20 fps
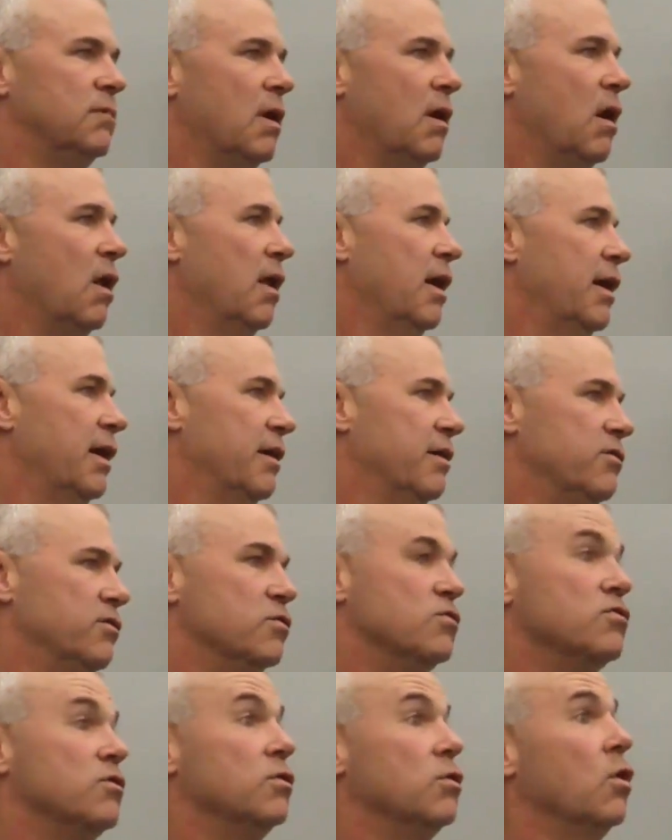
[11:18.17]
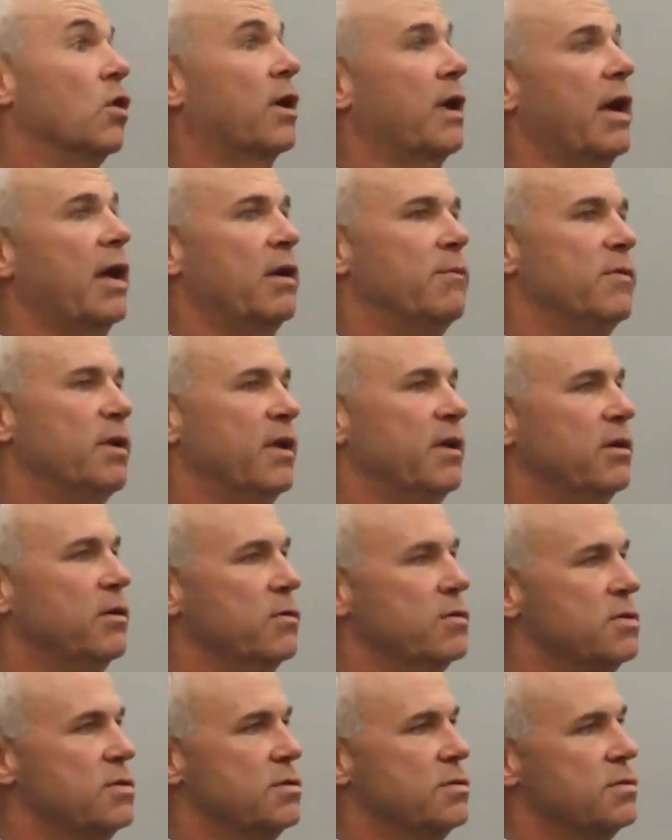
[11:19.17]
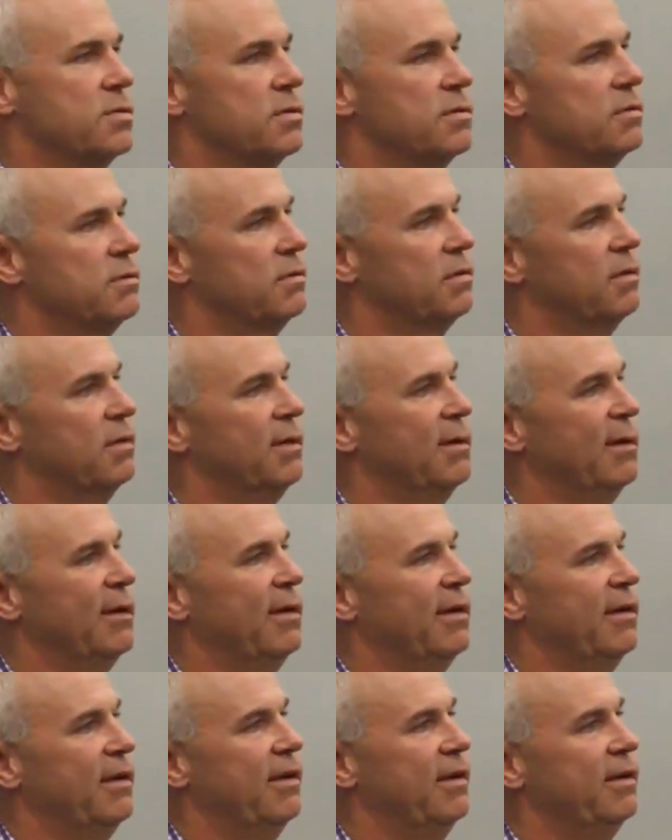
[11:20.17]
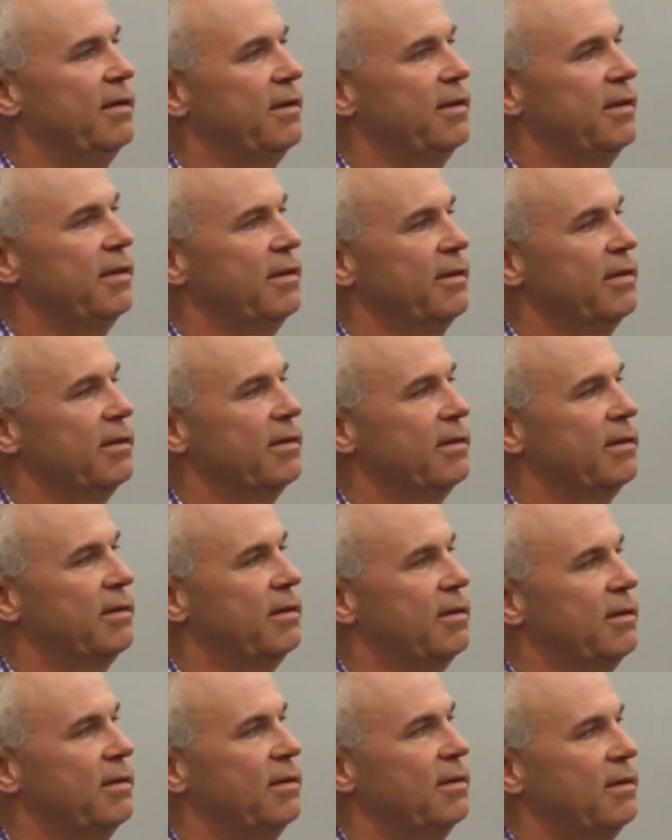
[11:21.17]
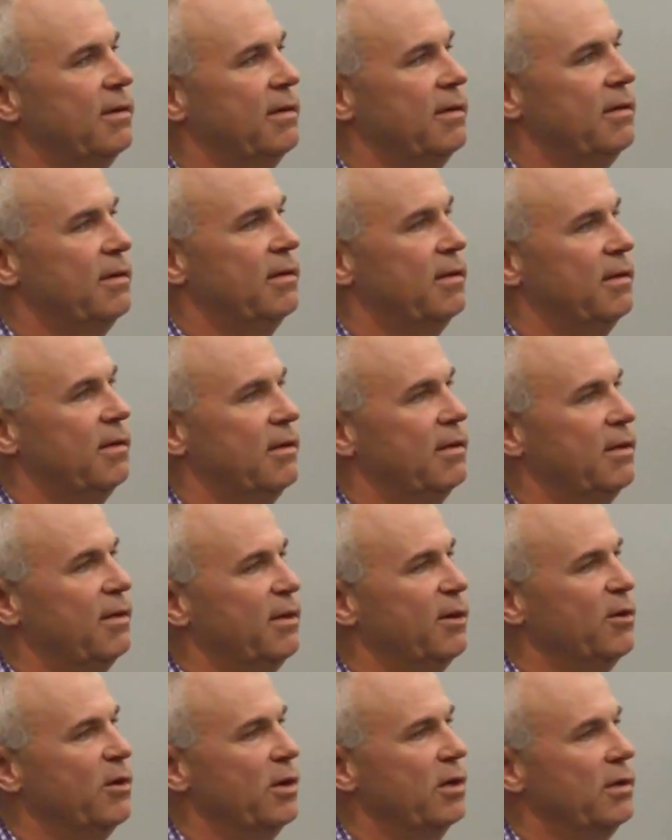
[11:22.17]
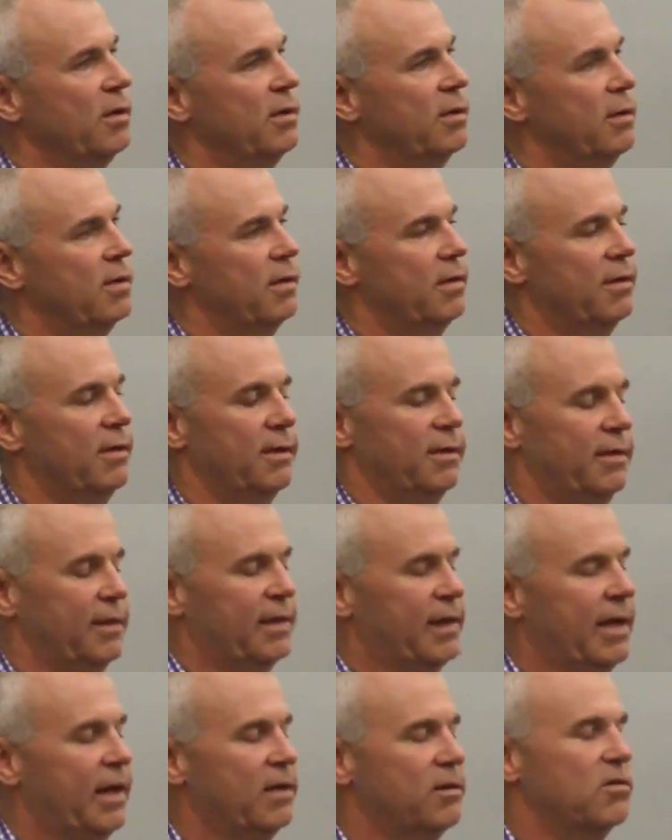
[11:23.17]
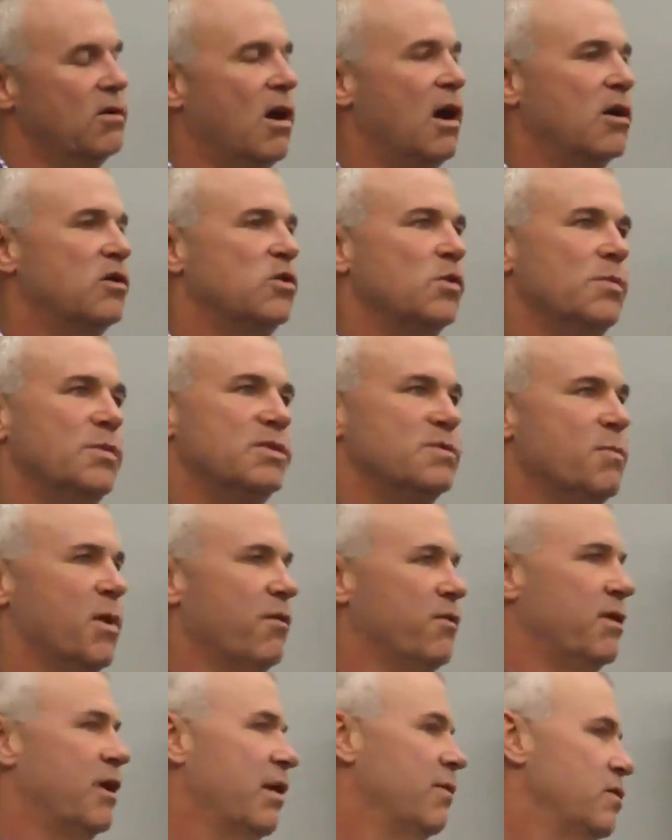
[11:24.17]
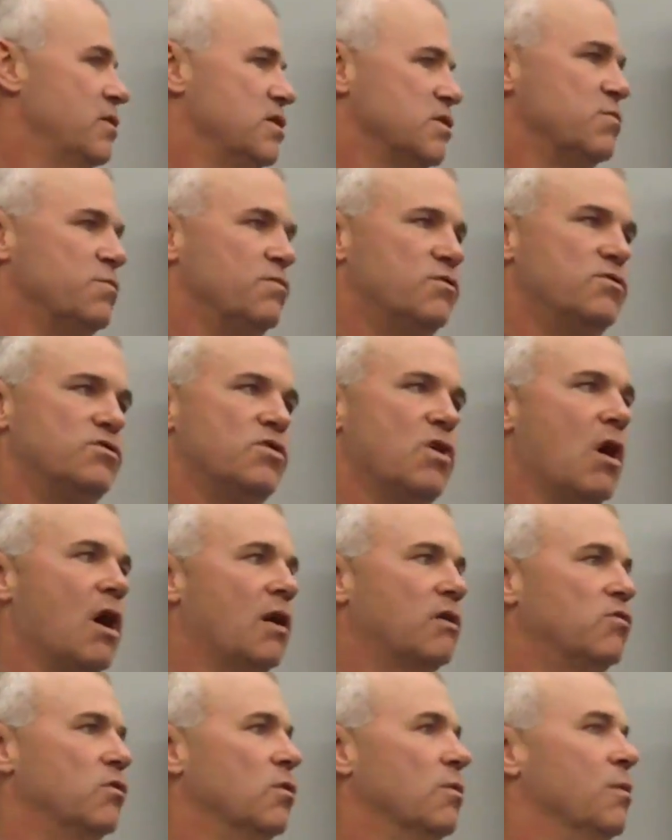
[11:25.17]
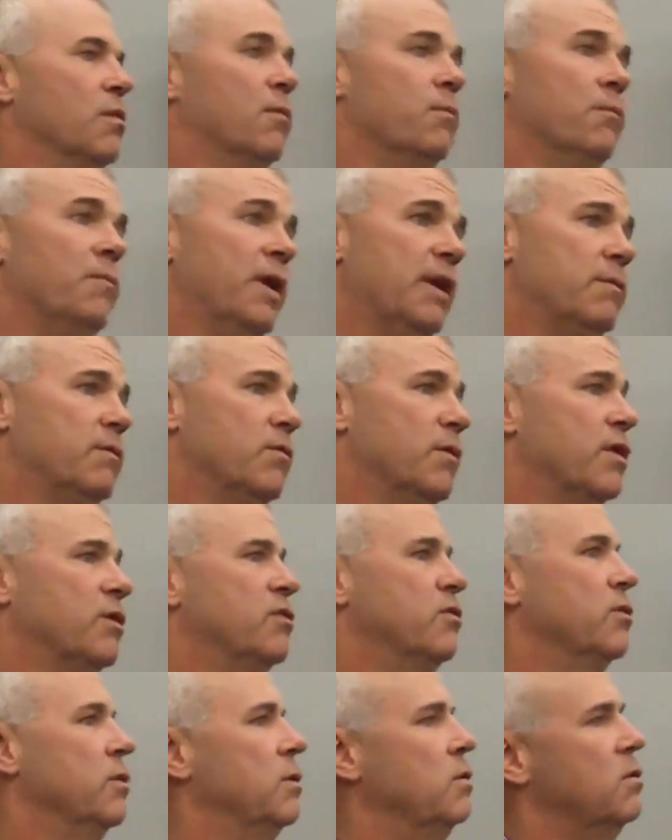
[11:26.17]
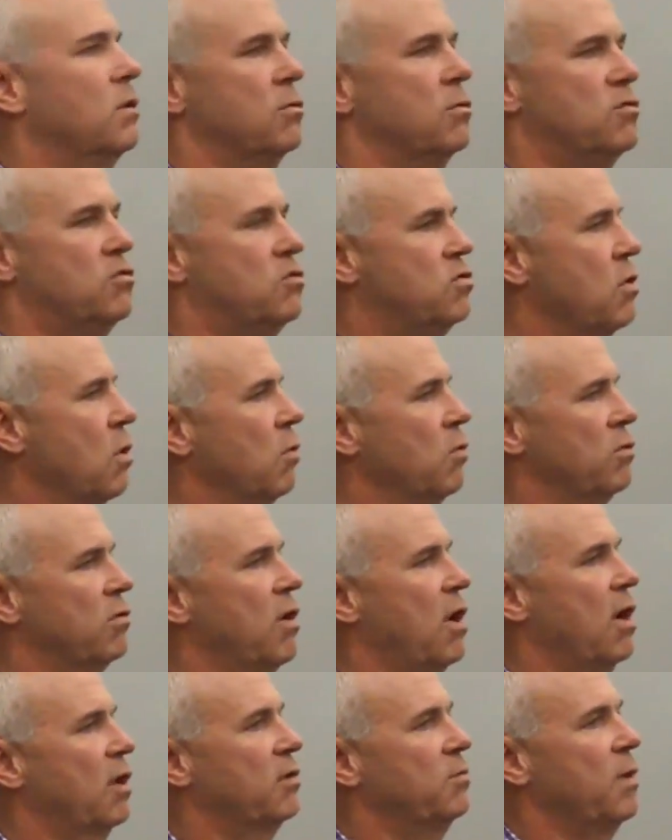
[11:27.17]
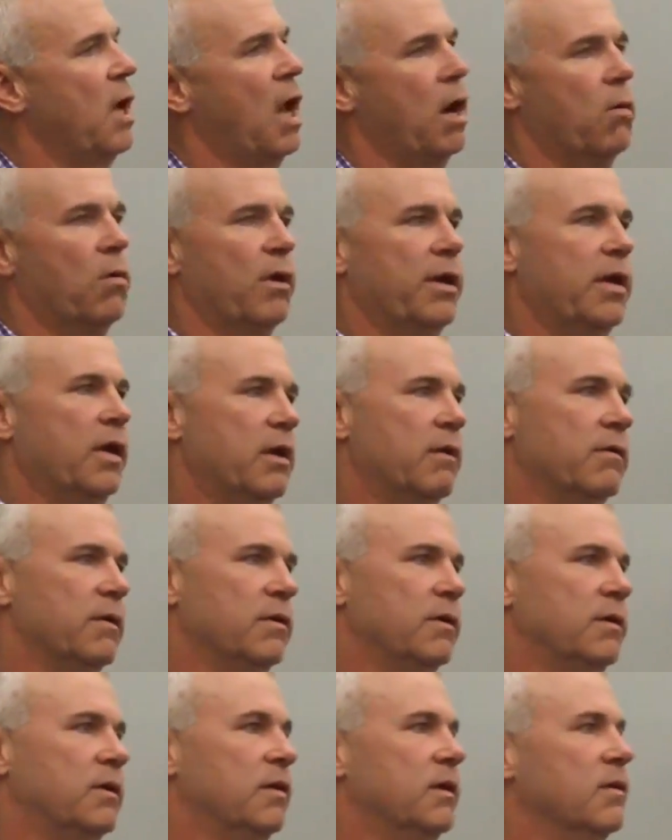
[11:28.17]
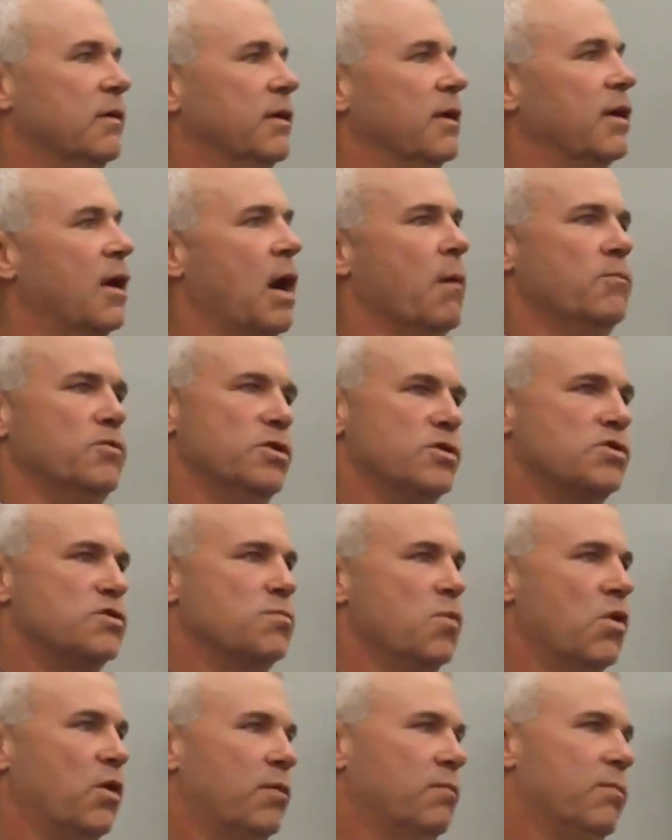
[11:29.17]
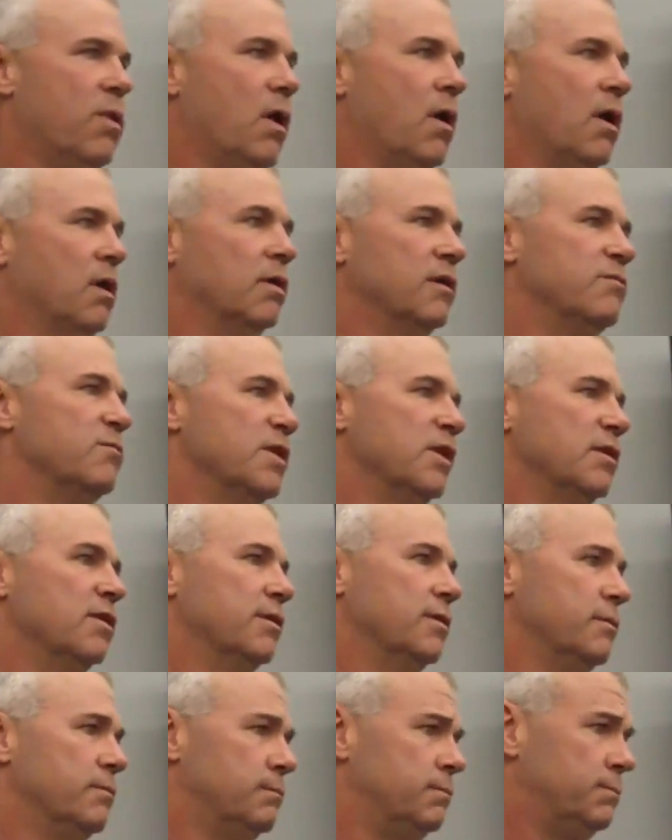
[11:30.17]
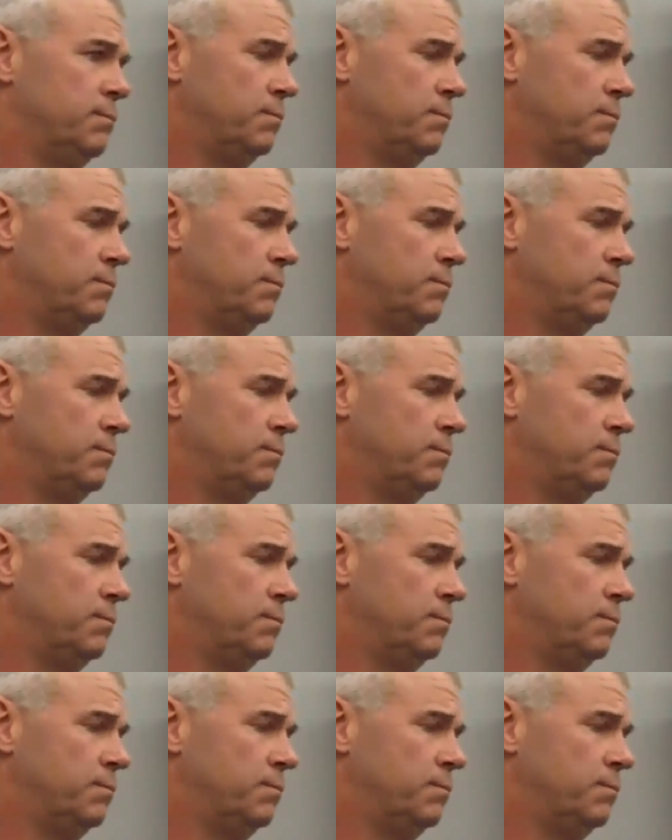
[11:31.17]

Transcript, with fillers: All I got to do is look at him and I know he's using. And, uh, you know, it, you can't talk to him. His mother and I would just talk to him. Well, maybe we could do, don't talk to him. I don't want to hear it. You know, like, I'm just smoking pot. Leave me alone.